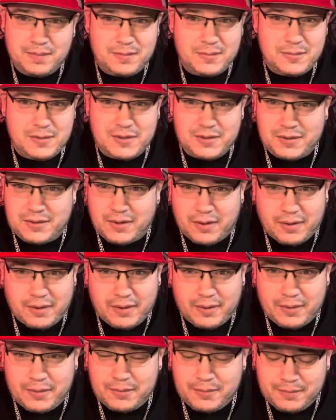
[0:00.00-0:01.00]
just check it
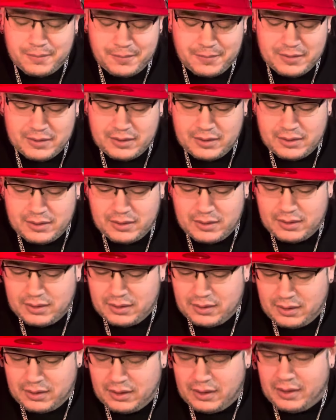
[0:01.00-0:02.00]
out.
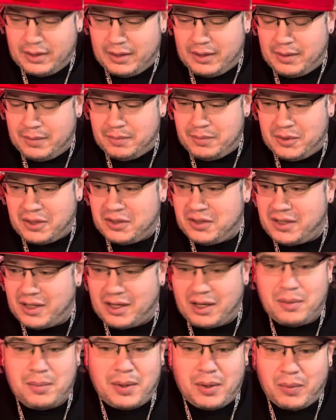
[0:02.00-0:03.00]
Um, you can check
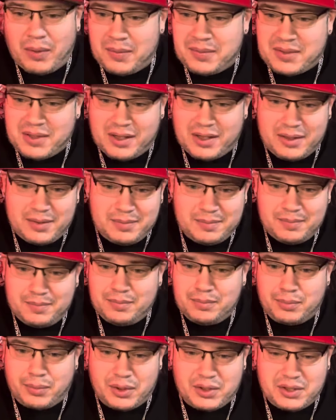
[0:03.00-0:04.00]
out my website,
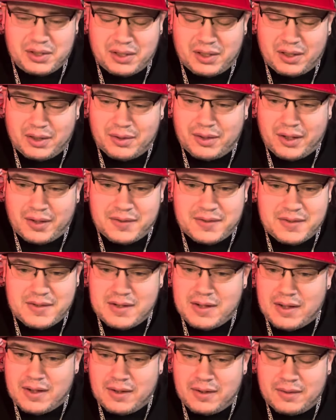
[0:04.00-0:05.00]

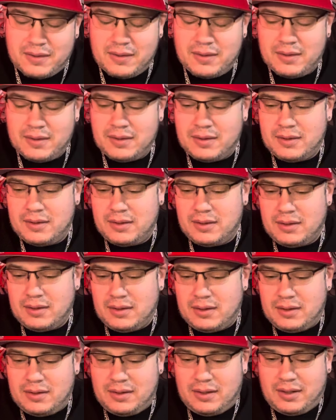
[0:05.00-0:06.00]
butchtarot.ca.
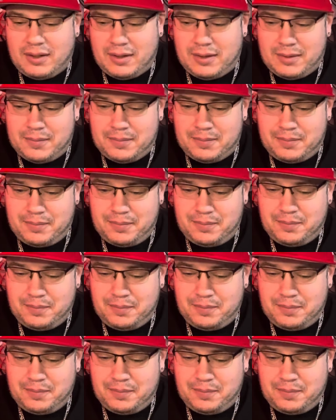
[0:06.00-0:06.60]
Um,